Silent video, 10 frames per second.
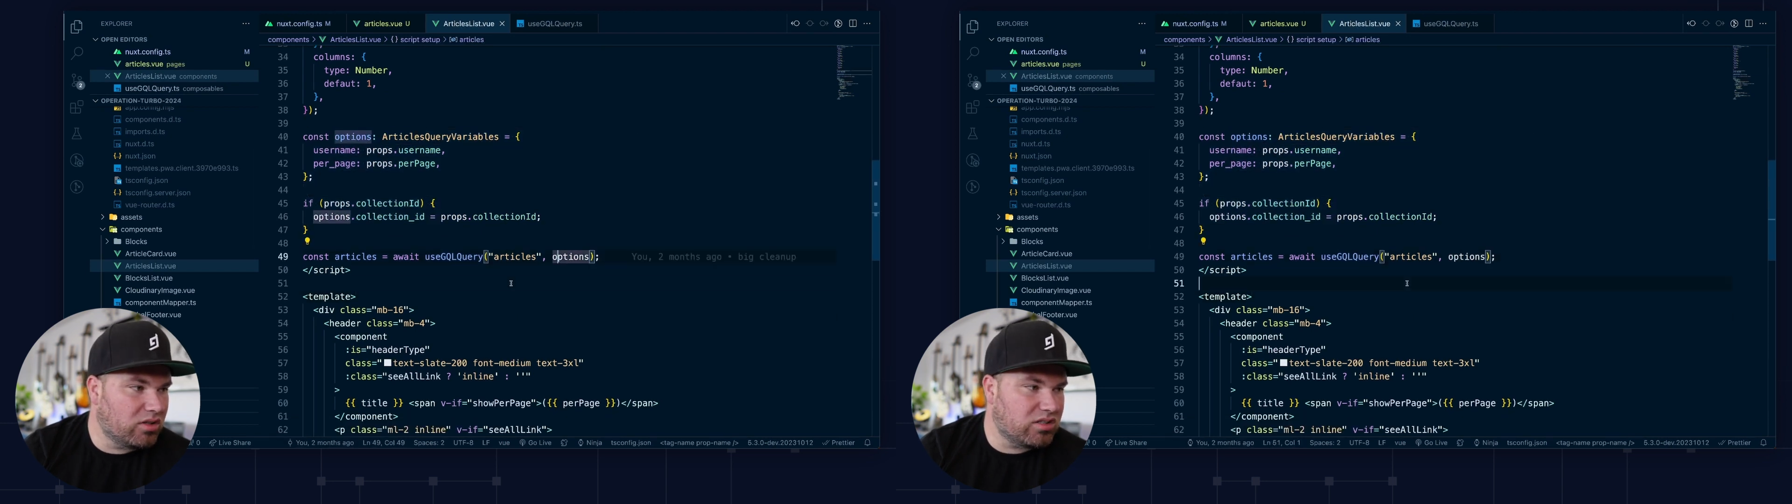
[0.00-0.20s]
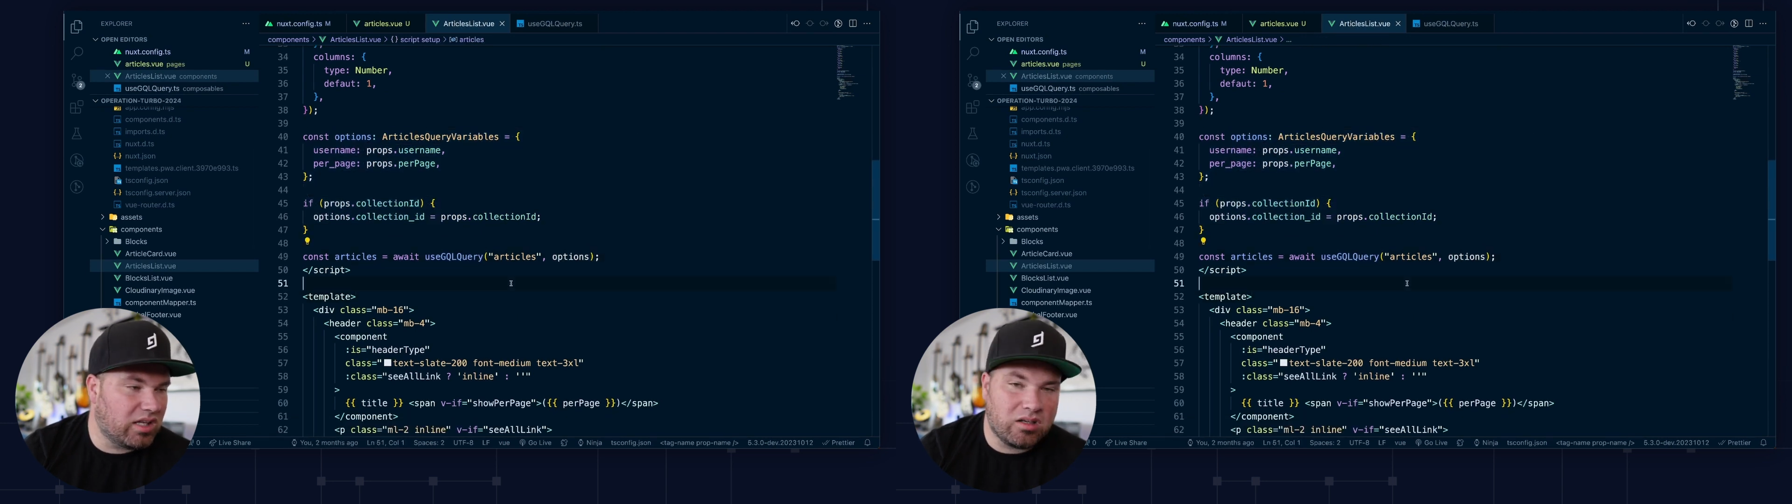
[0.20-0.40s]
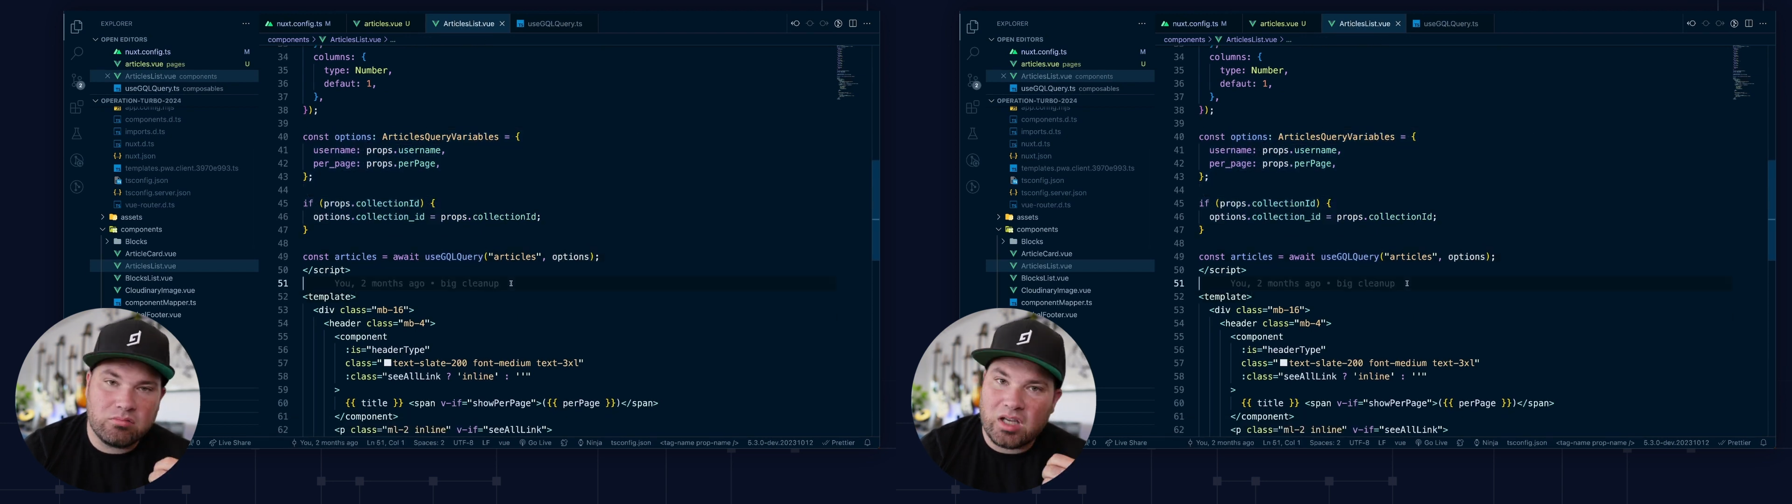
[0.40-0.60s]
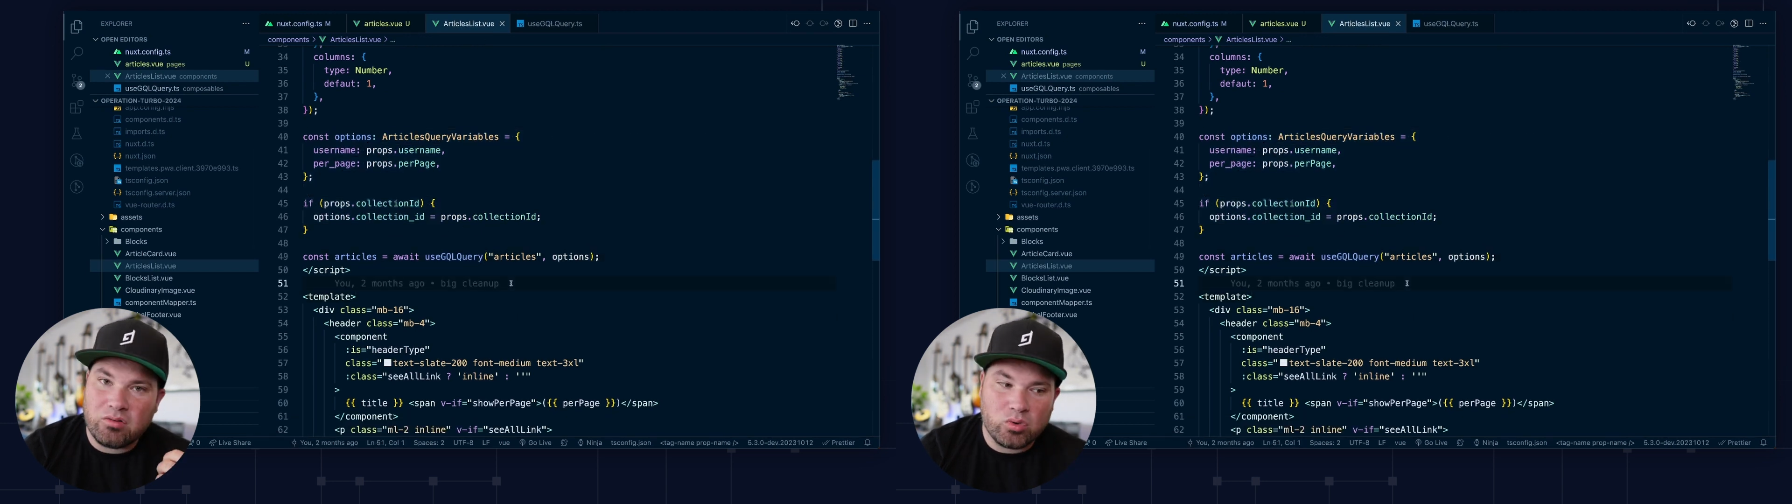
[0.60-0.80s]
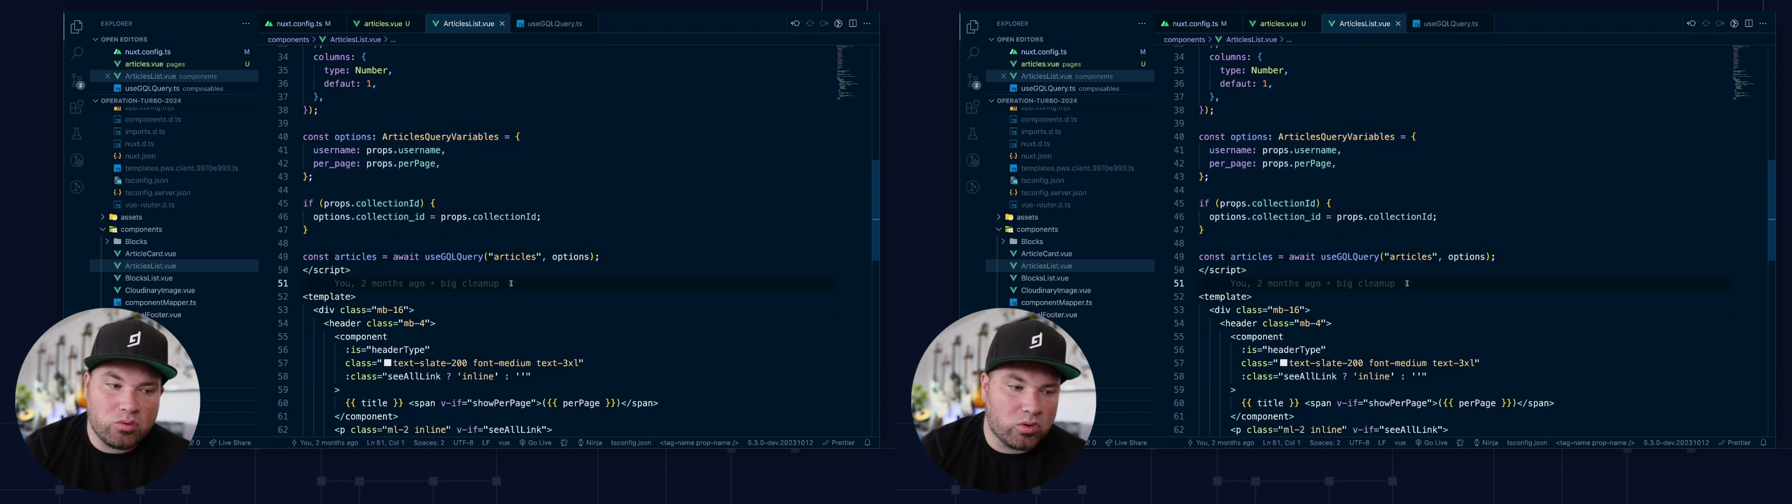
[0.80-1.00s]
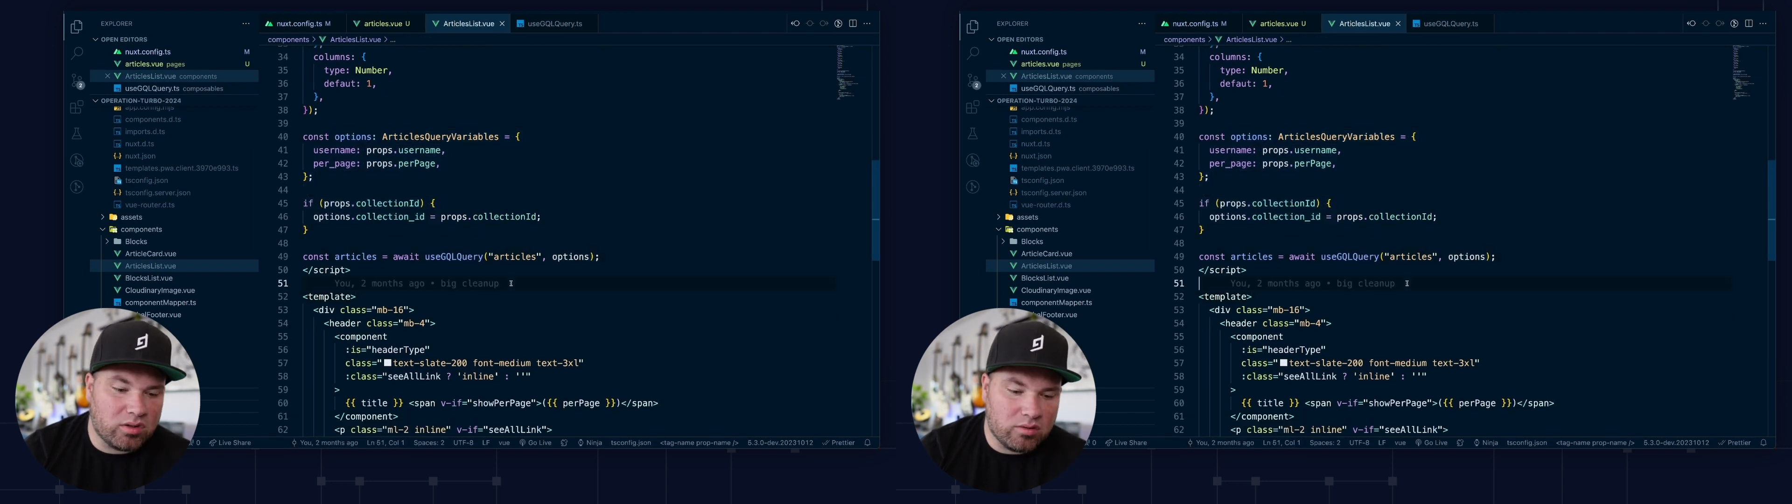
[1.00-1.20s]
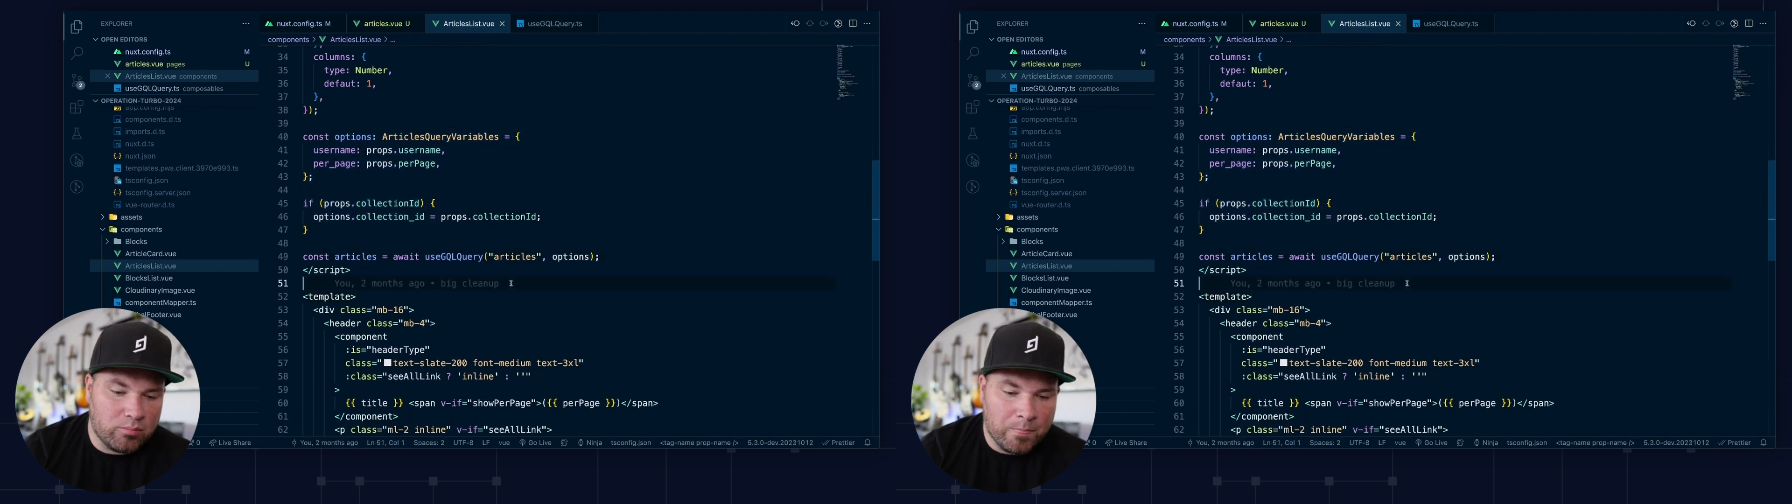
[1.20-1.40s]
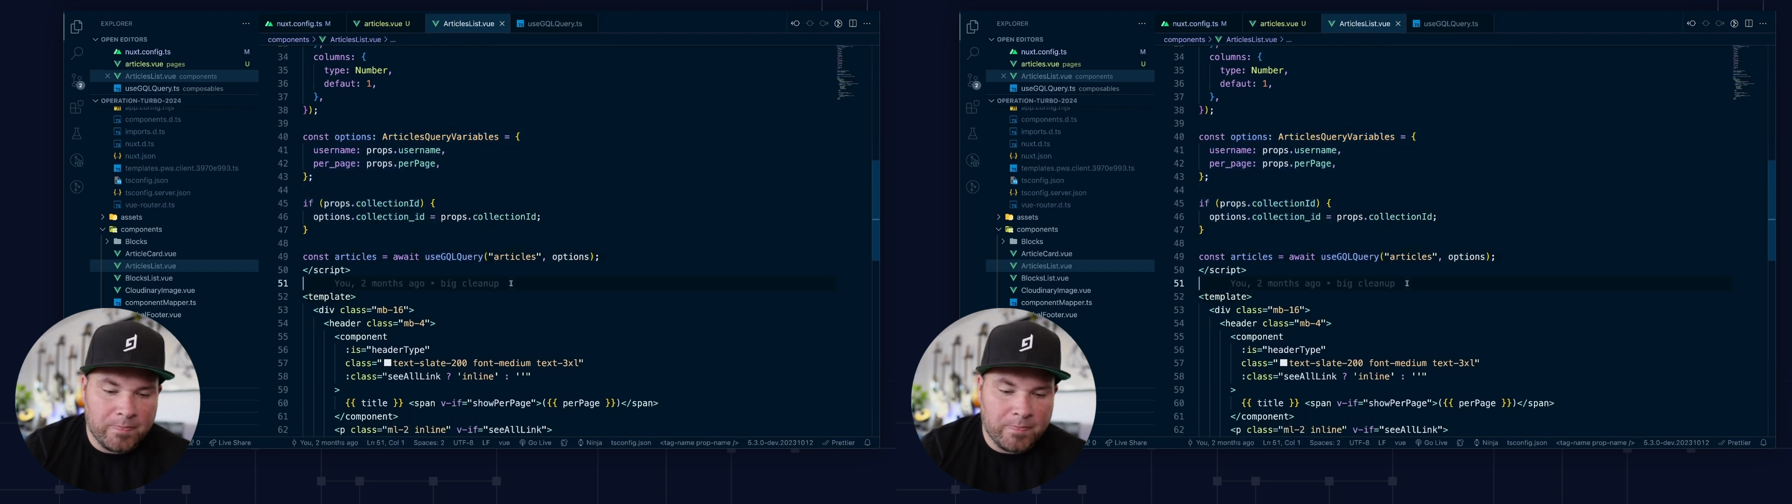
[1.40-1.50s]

this thing and run with it.